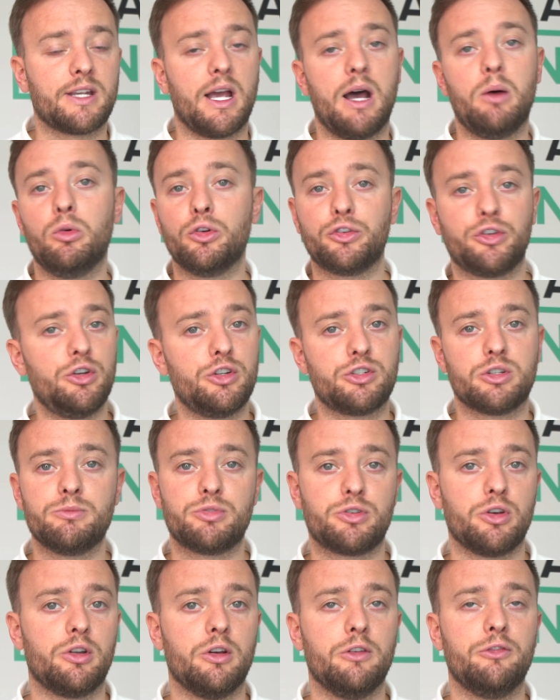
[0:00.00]
and we'll do some
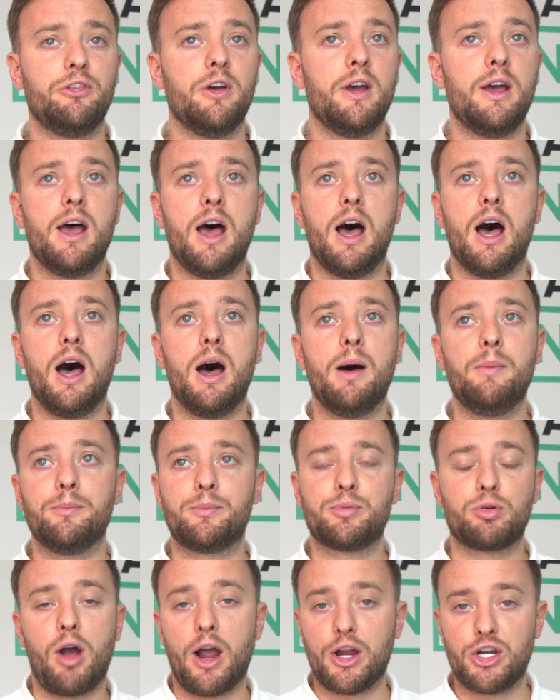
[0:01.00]
sort of
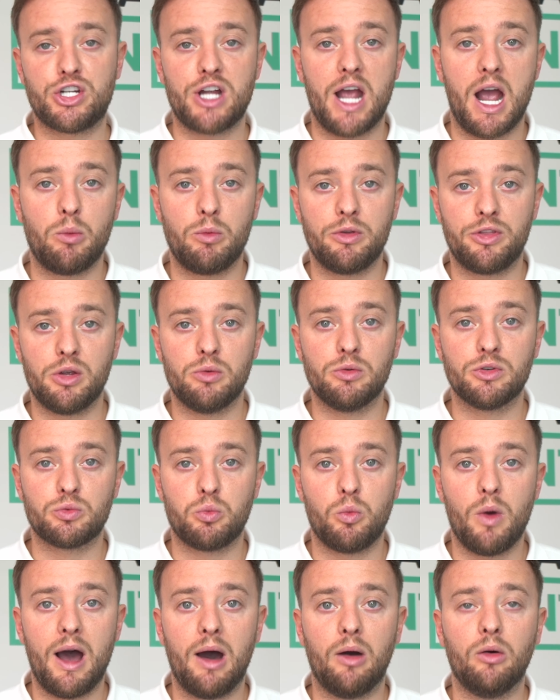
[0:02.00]
price share with you as
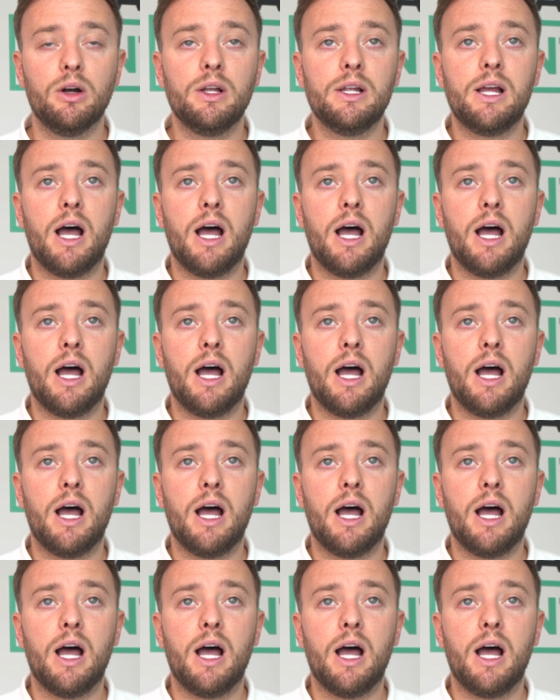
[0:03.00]
well.